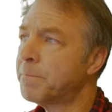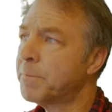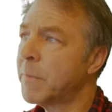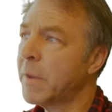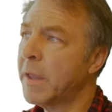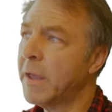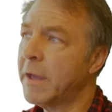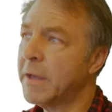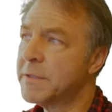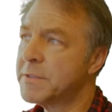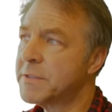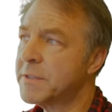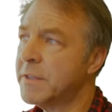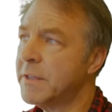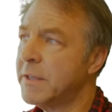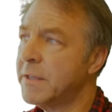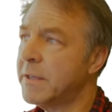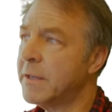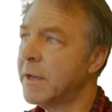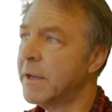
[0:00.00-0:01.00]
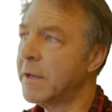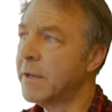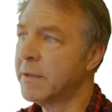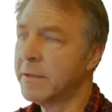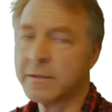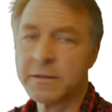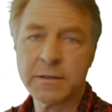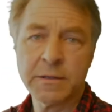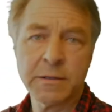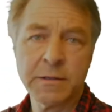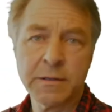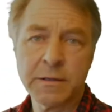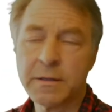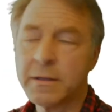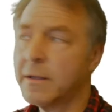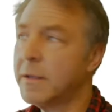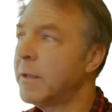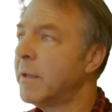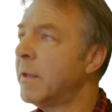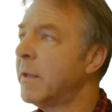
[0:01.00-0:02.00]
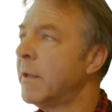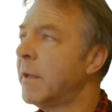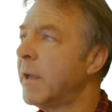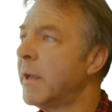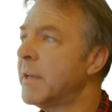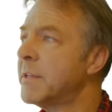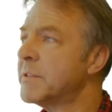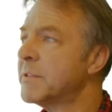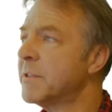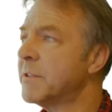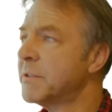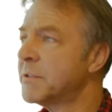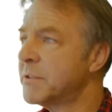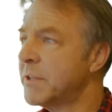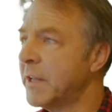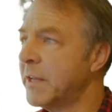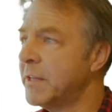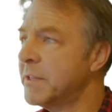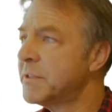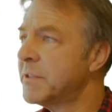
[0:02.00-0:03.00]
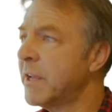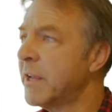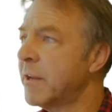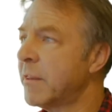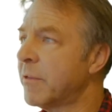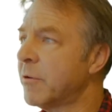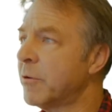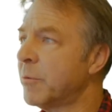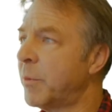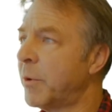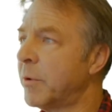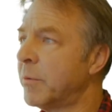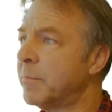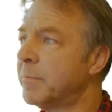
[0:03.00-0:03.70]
as the steady state thermal.